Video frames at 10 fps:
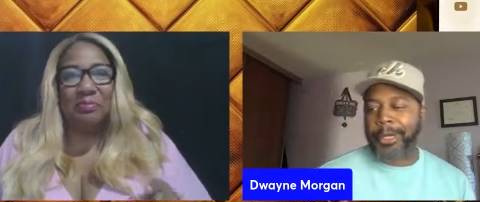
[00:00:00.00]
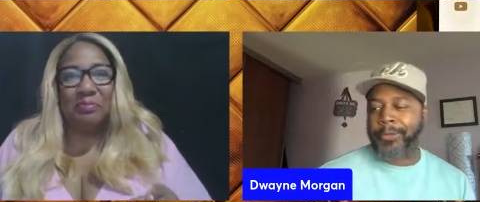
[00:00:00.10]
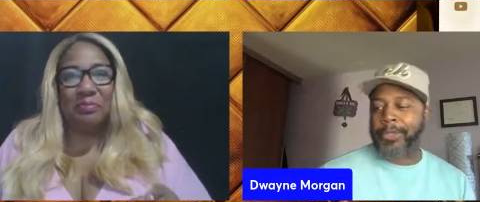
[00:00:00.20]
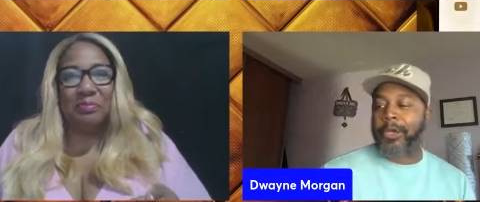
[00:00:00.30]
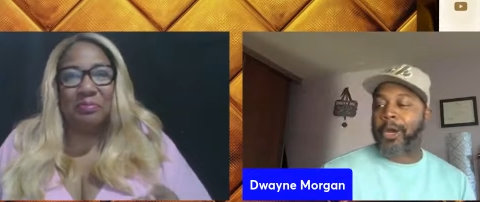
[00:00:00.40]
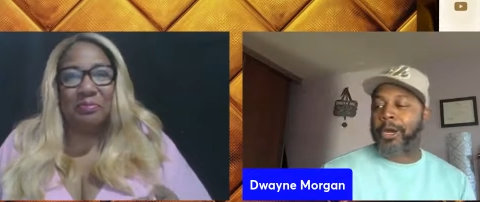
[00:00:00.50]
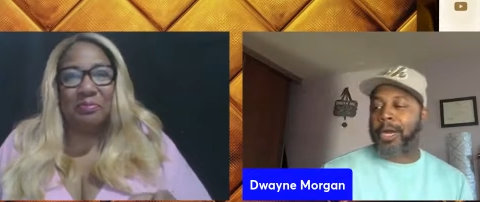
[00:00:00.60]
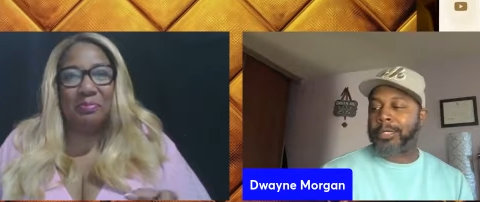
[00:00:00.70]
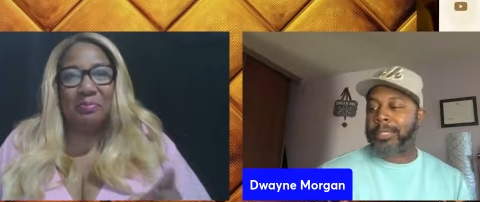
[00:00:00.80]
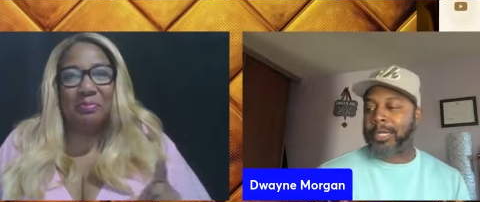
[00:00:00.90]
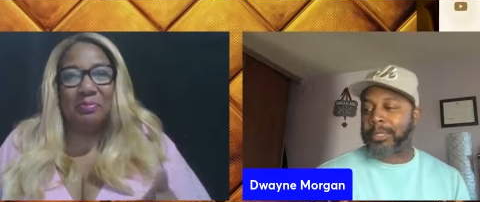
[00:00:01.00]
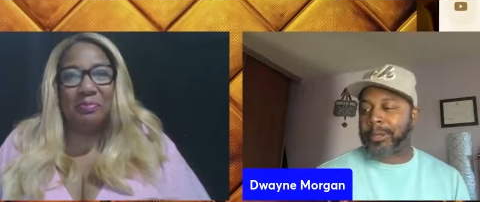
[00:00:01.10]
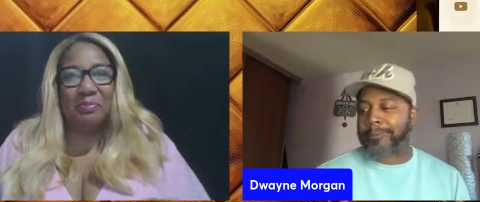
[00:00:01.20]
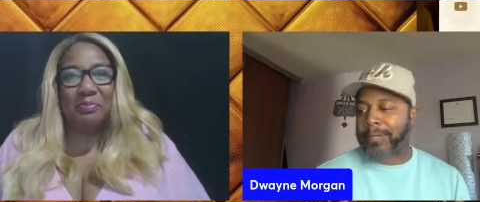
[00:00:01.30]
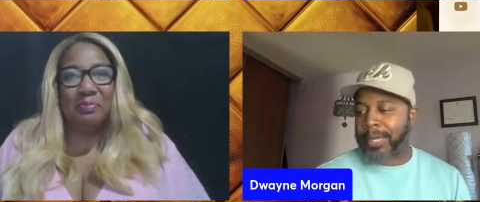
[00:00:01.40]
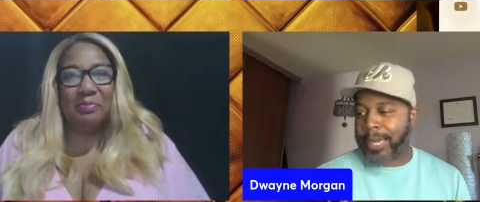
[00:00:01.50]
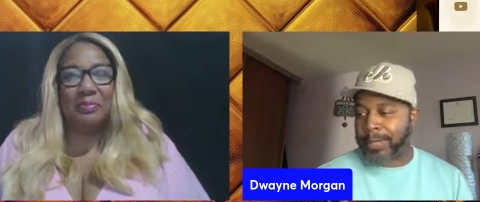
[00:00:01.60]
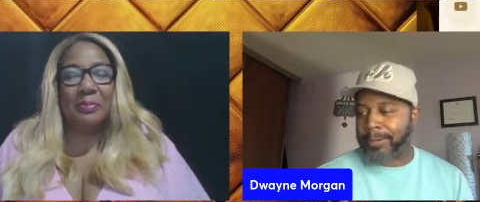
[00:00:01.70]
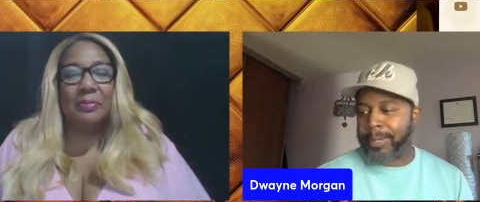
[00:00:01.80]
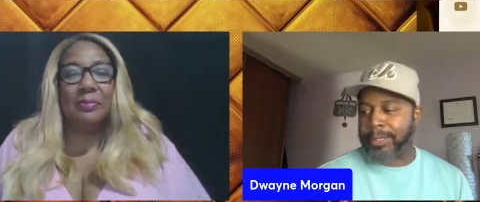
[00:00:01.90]
Speaker 1: On the dark continent of
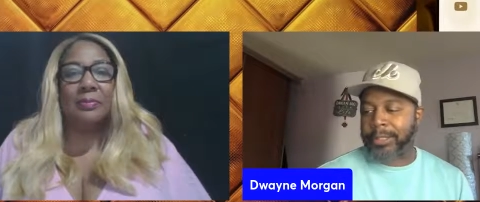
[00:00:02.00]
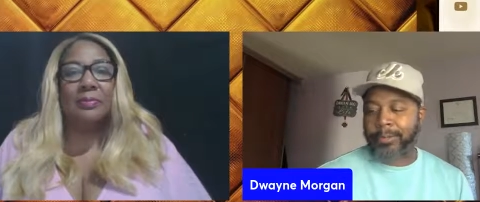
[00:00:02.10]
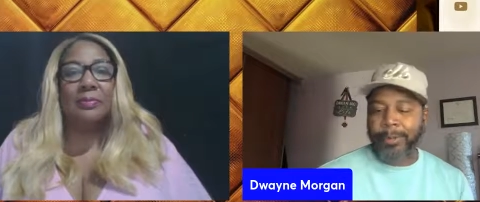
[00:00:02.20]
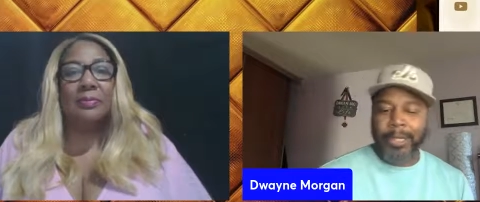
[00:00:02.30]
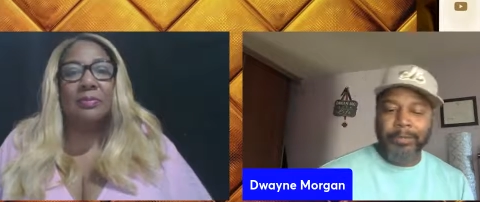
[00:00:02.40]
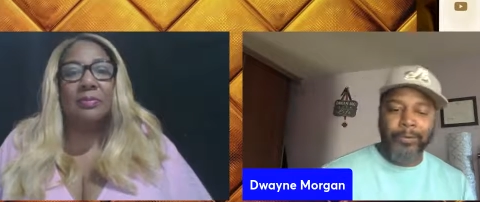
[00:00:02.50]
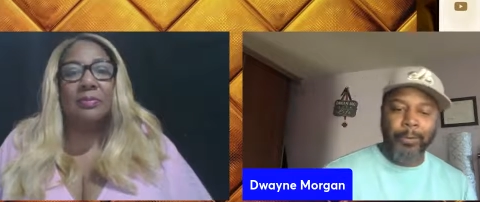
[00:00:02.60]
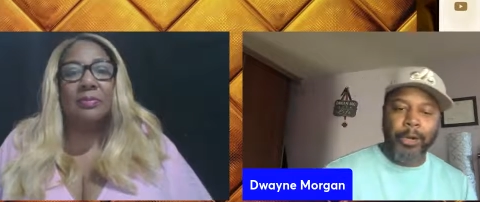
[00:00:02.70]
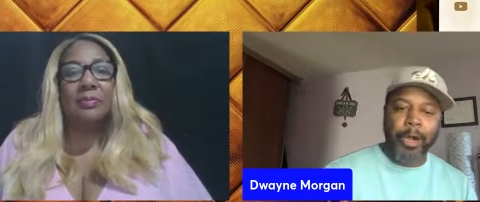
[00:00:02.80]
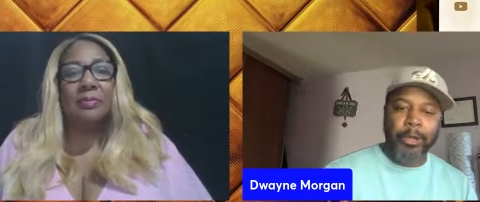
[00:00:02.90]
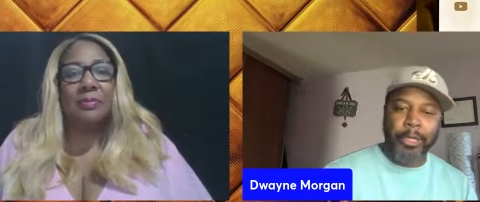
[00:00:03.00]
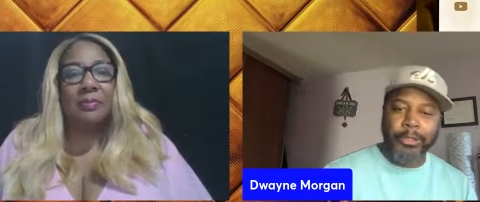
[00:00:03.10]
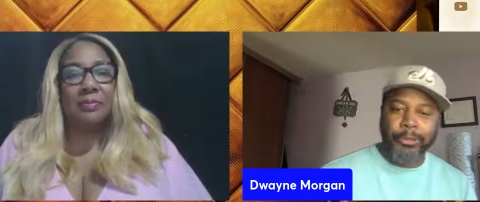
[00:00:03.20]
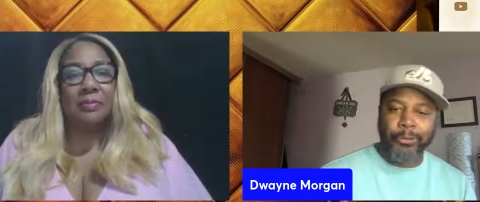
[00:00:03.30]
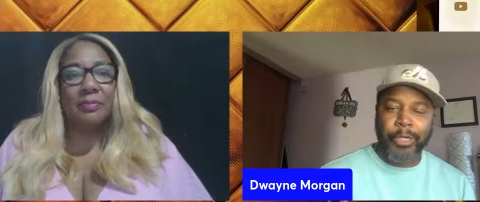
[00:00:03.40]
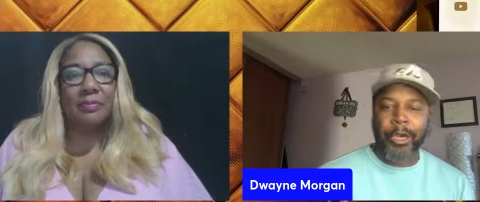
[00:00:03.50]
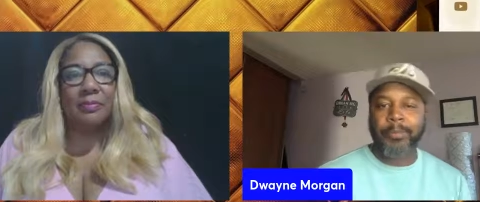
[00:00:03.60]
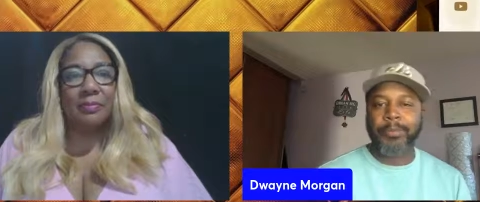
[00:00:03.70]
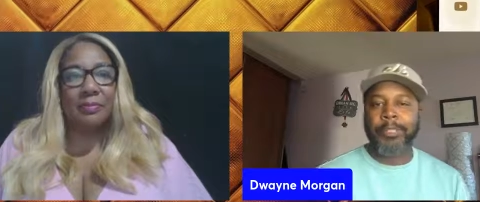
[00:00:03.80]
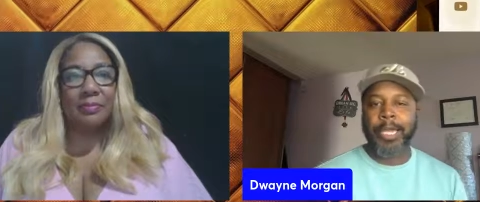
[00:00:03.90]
enlightenment, the place from where all history
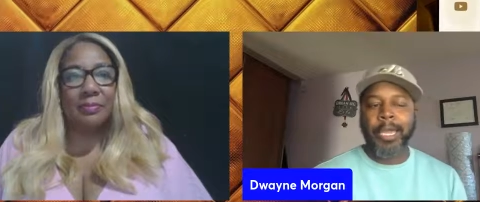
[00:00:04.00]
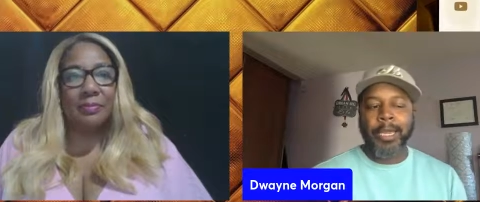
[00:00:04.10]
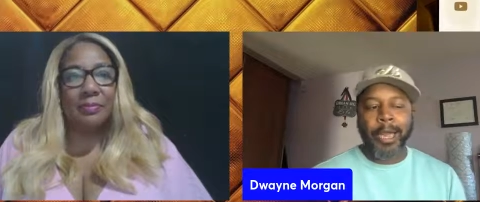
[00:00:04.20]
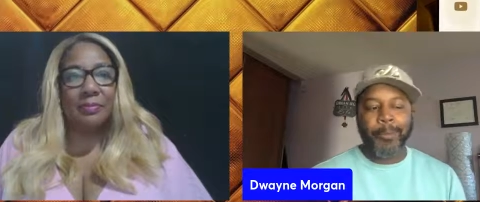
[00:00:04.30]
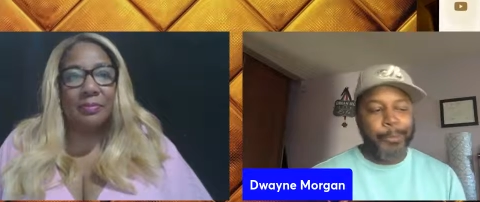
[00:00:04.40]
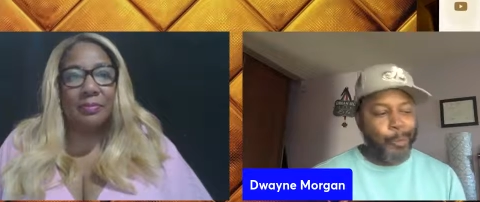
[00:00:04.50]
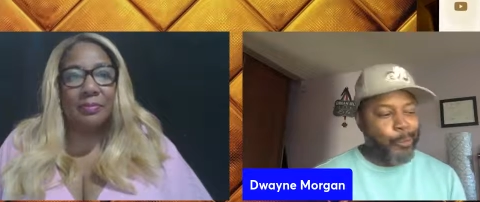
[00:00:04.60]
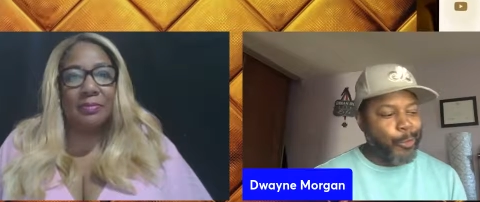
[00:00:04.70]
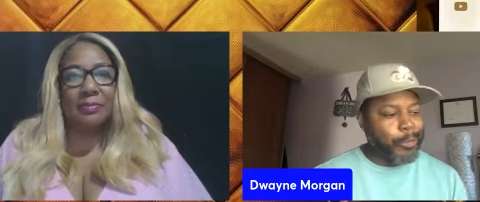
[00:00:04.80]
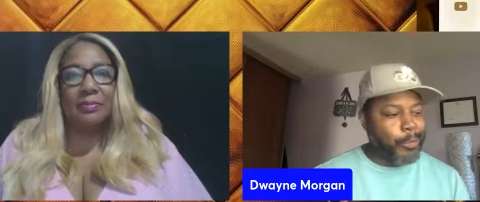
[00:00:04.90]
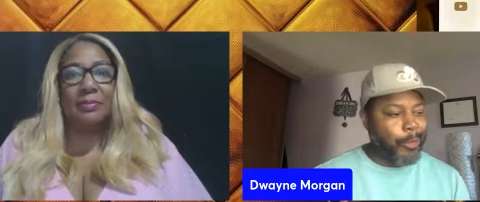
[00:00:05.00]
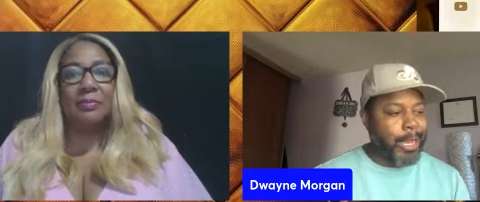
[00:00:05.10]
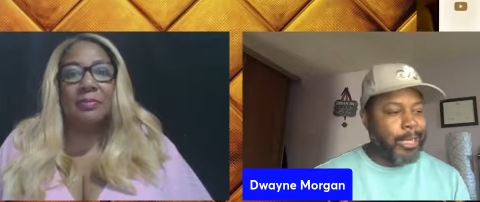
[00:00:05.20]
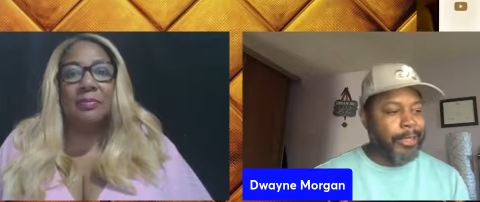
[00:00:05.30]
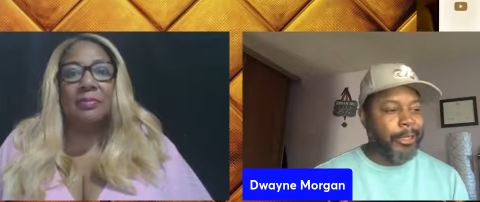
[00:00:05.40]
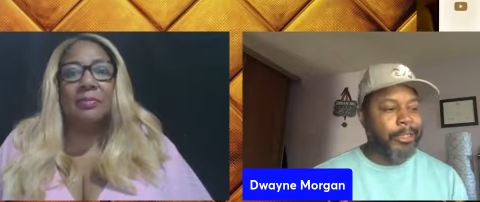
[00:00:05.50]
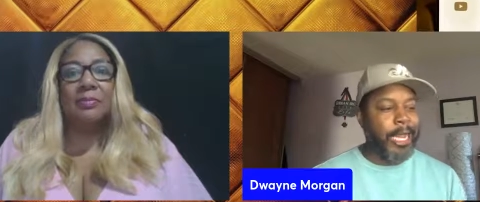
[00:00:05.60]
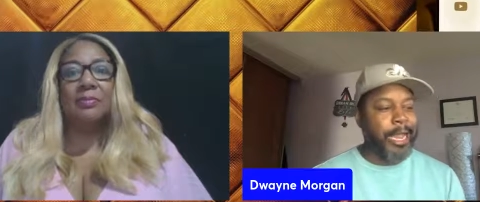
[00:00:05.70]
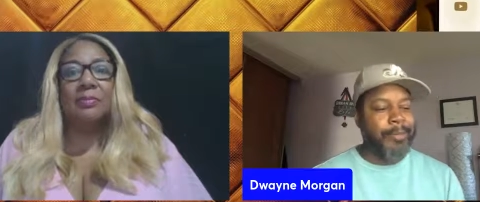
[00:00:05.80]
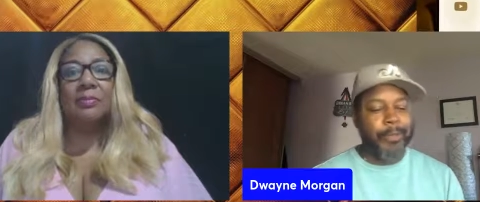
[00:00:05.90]
comes, a people who were so ahead of their
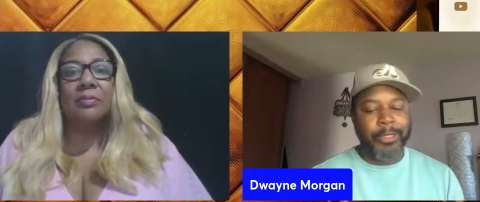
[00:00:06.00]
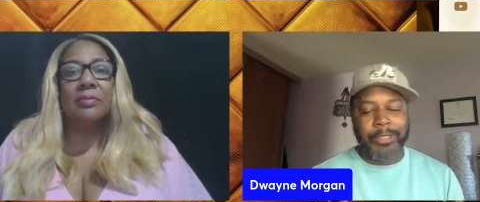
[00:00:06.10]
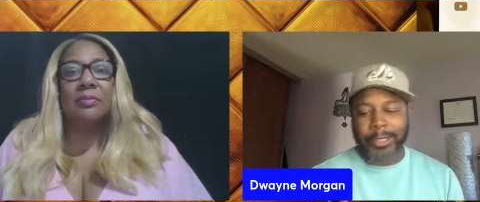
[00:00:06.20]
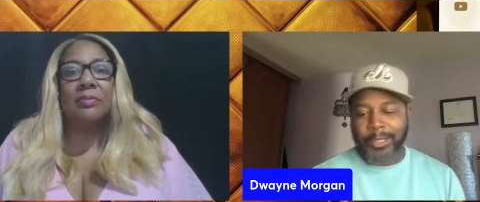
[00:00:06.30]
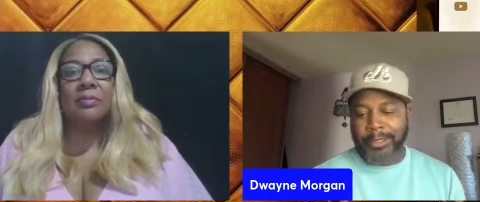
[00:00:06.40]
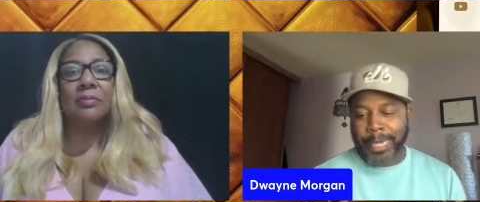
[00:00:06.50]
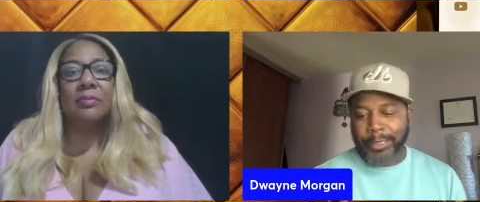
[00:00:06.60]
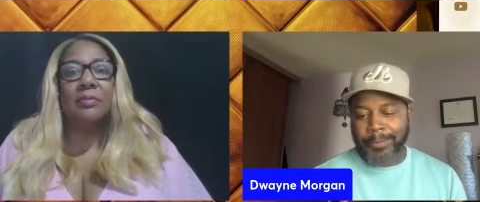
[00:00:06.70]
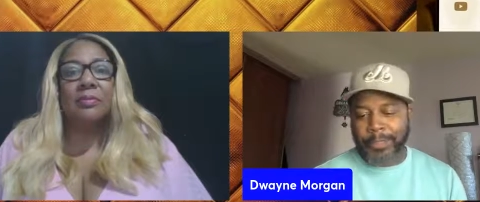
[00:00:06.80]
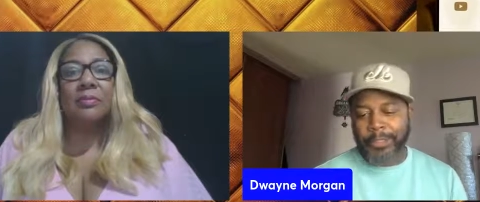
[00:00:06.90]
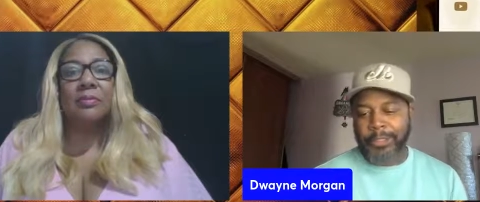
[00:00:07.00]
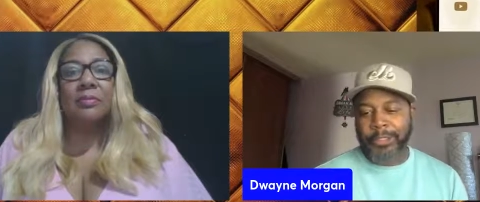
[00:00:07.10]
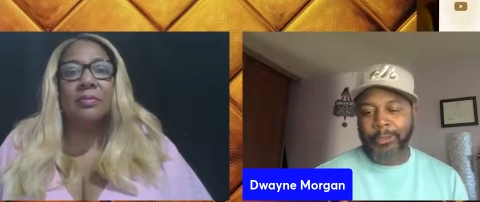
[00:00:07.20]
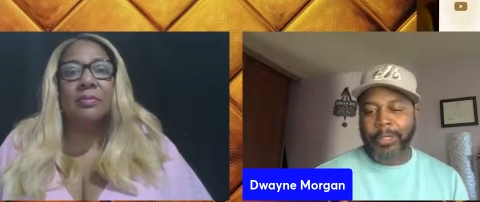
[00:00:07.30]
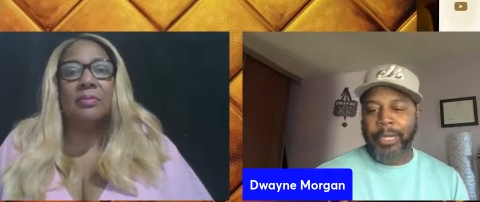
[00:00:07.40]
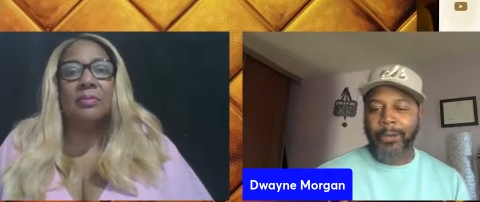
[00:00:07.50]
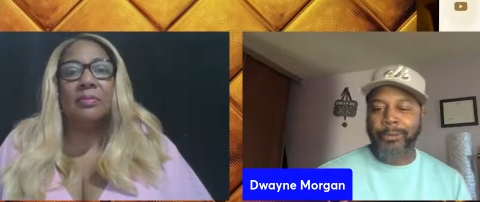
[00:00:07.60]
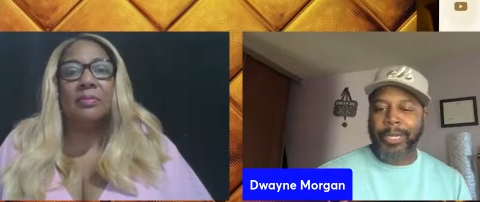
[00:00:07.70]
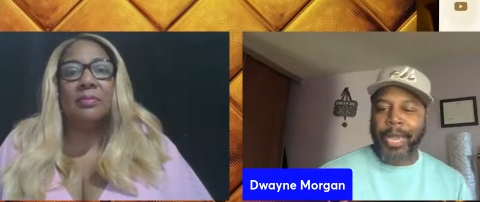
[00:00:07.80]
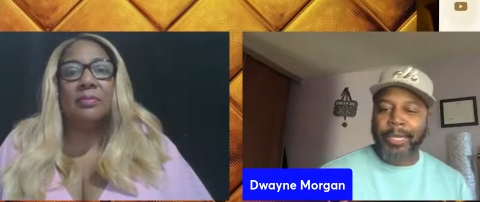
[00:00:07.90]
time they were sending text messages when they
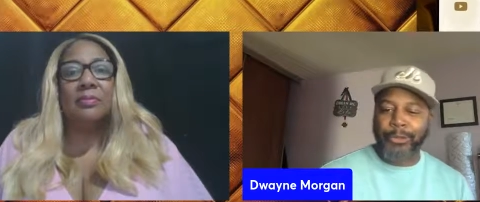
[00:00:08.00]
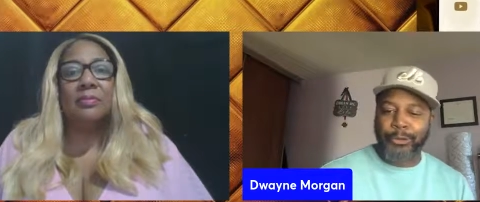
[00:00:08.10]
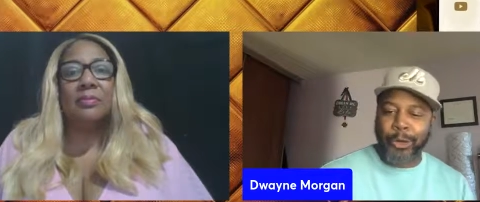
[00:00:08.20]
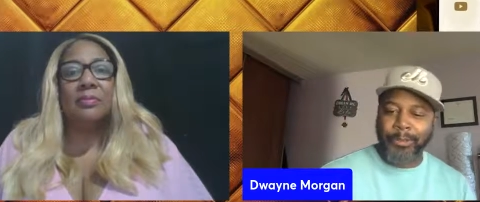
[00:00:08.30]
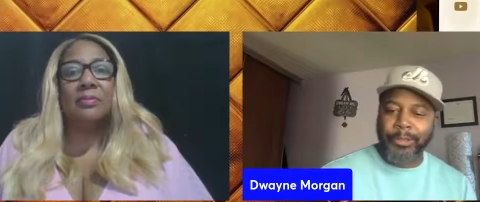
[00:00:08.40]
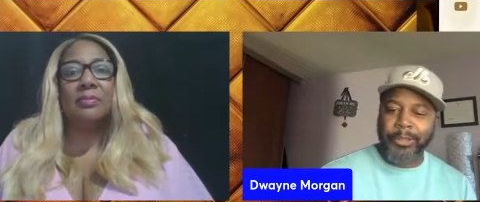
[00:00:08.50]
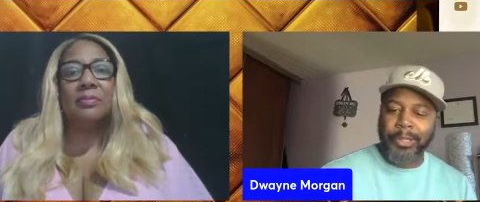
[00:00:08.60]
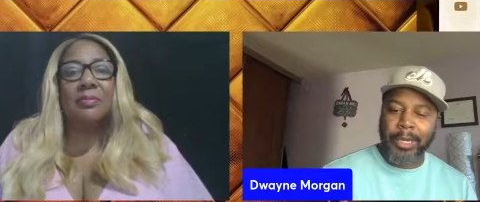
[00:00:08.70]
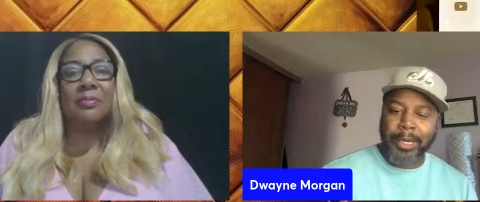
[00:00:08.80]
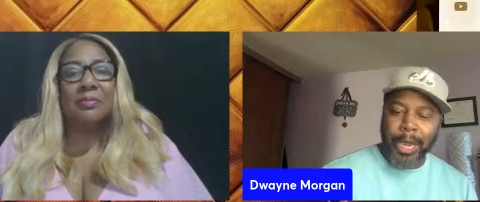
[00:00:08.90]
only had drums.